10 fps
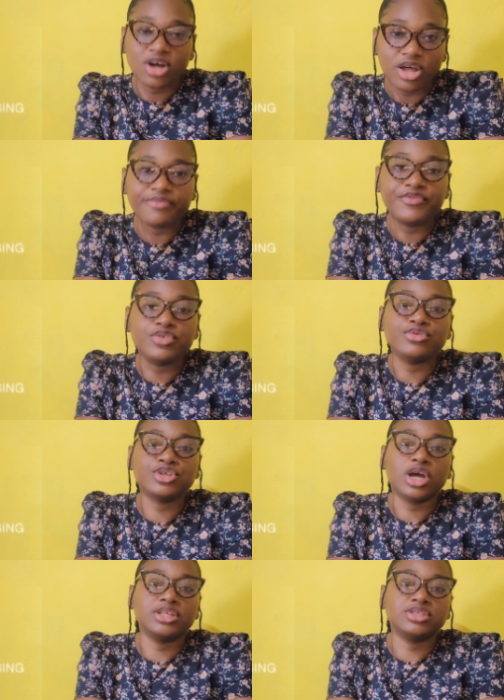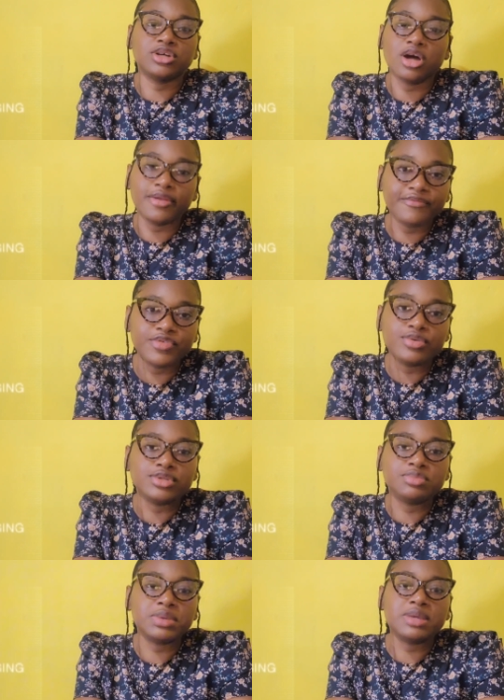confusion, to
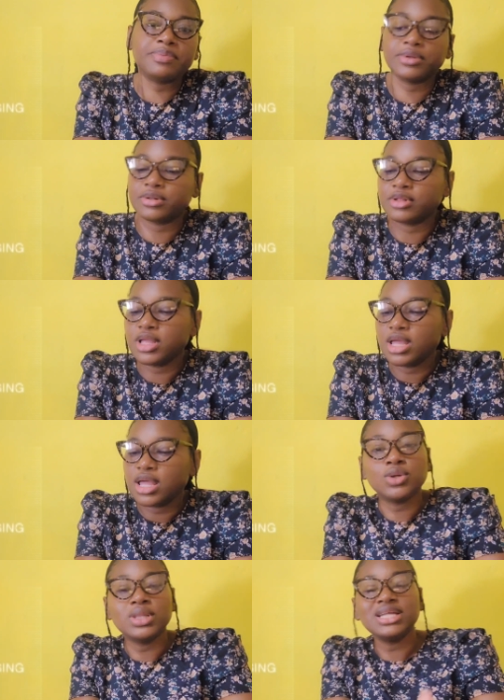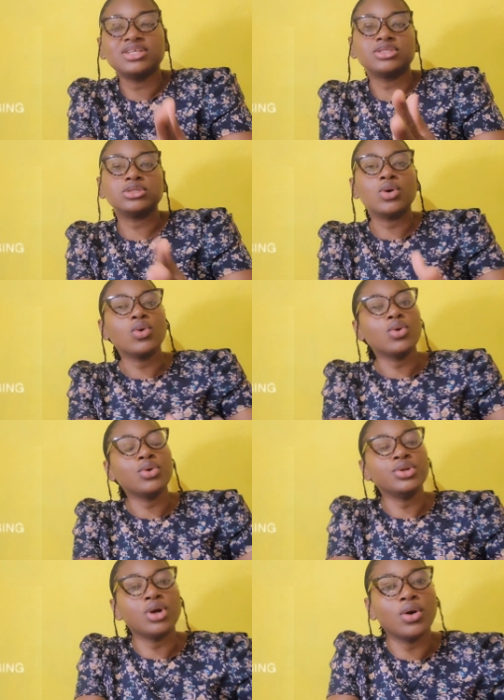confuse people. So let us
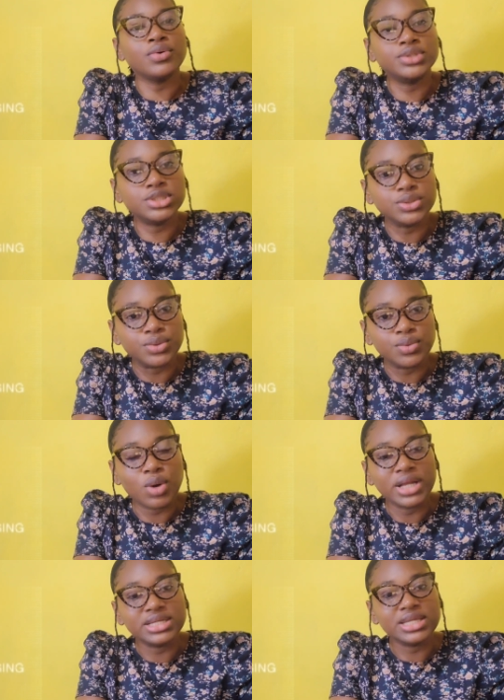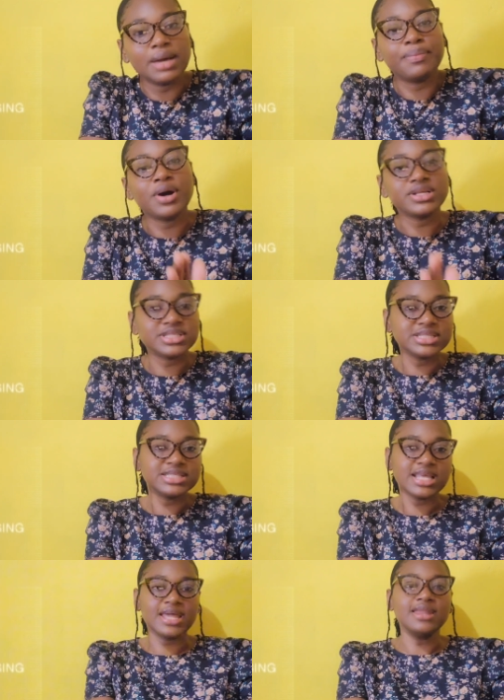go now to what the apostle
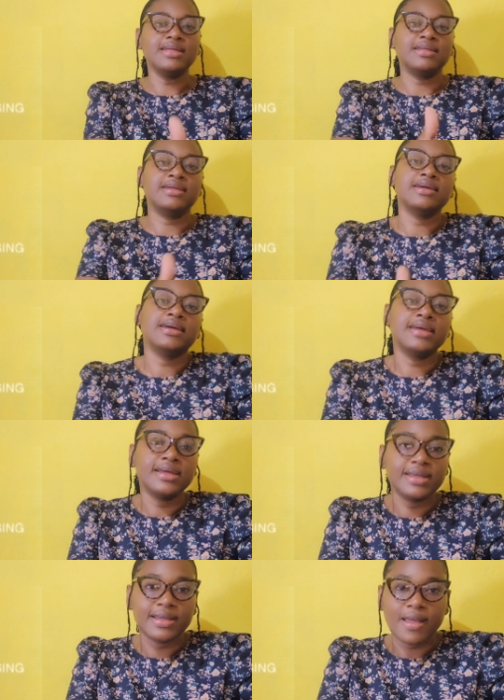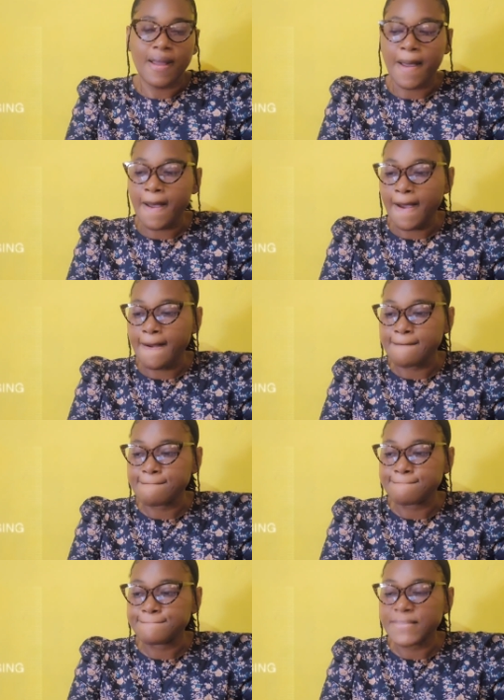said.
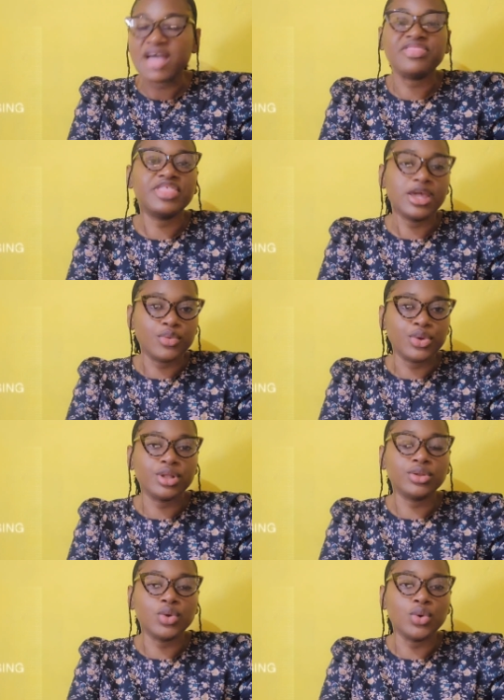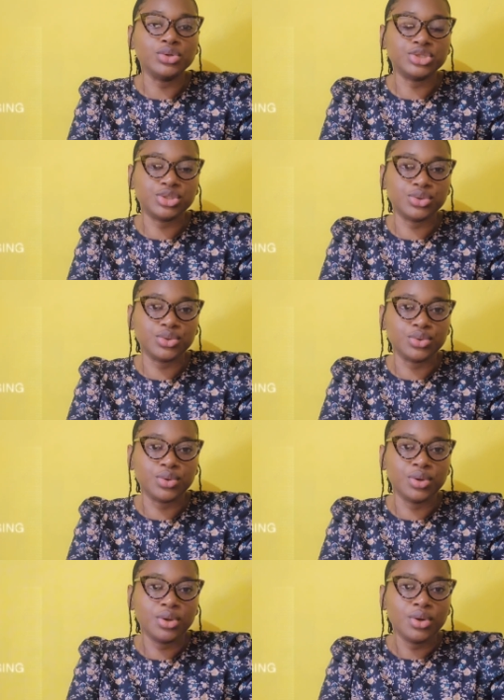Um, and then we'll go
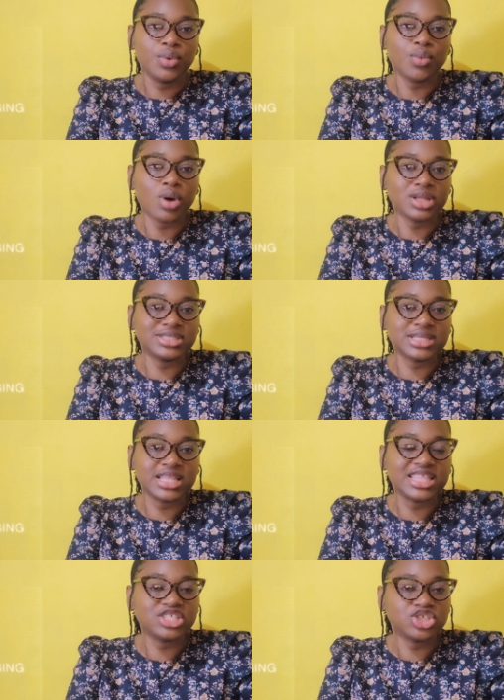to what the